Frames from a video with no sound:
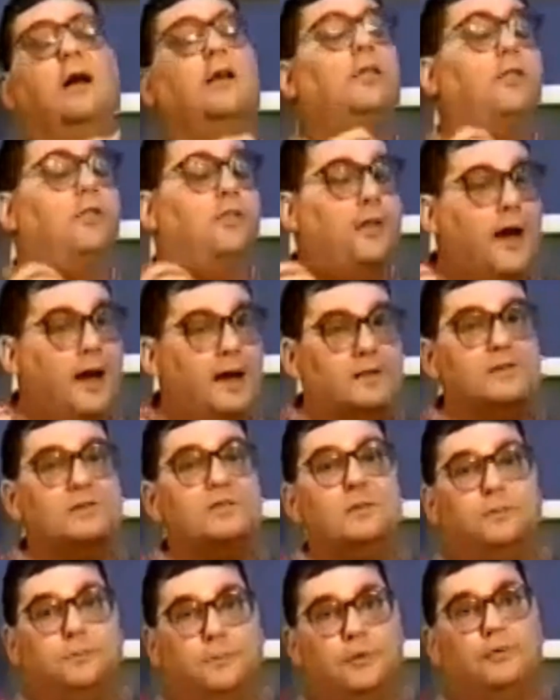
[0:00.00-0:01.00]
And
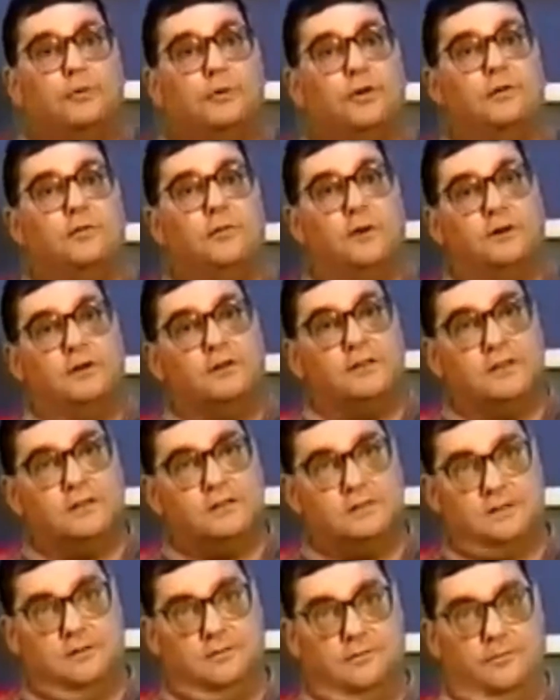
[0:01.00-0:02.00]
that's the beauty of our
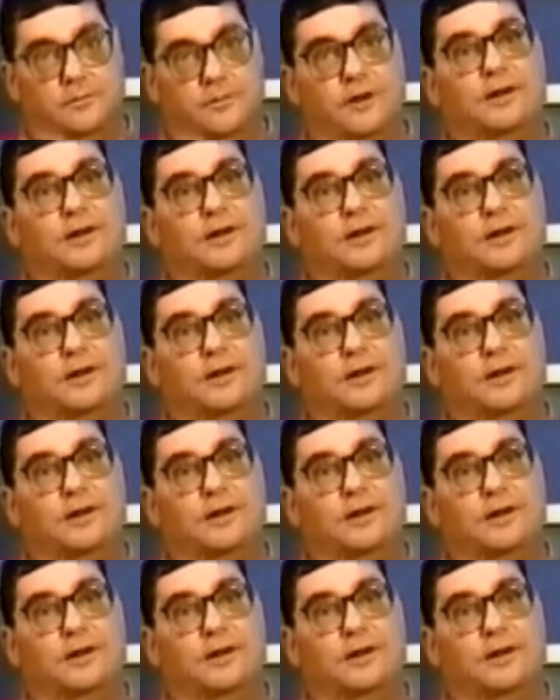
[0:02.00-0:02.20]
system,